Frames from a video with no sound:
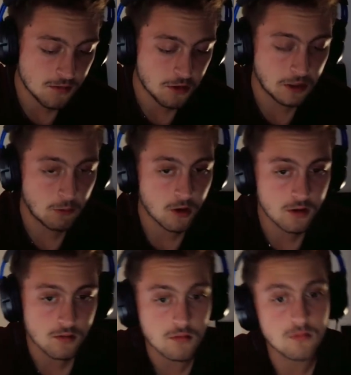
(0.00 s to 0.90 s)
them
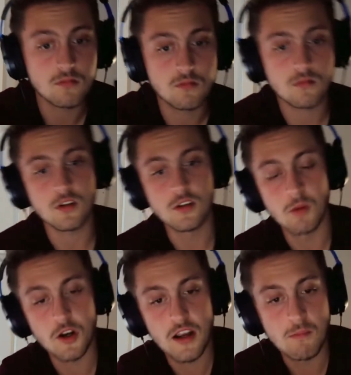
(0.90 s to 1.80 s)
3-1
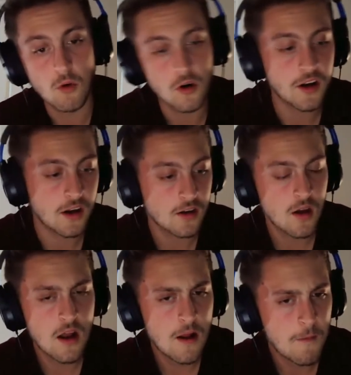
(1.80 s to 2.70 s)
Monday morning.
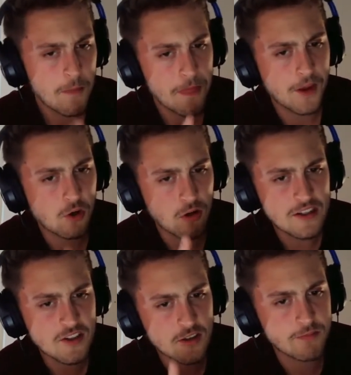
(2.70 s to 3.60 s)
And the
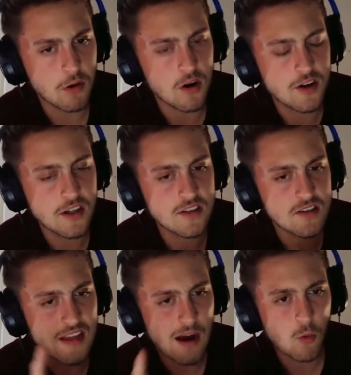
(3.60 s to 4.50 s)
craziest part
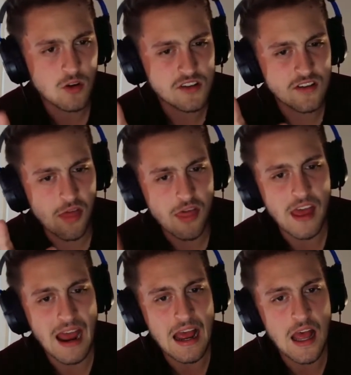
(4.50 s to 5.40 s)
is that wasn't
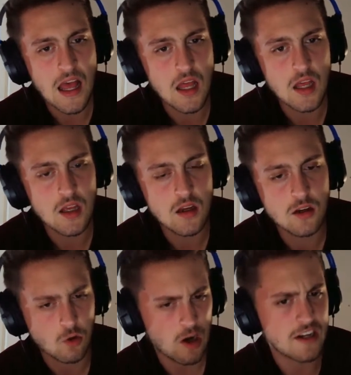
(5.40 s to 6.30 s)
that
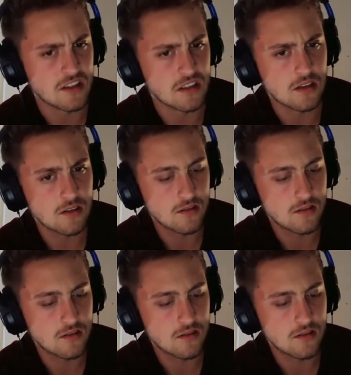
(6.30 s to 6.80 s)
crazy.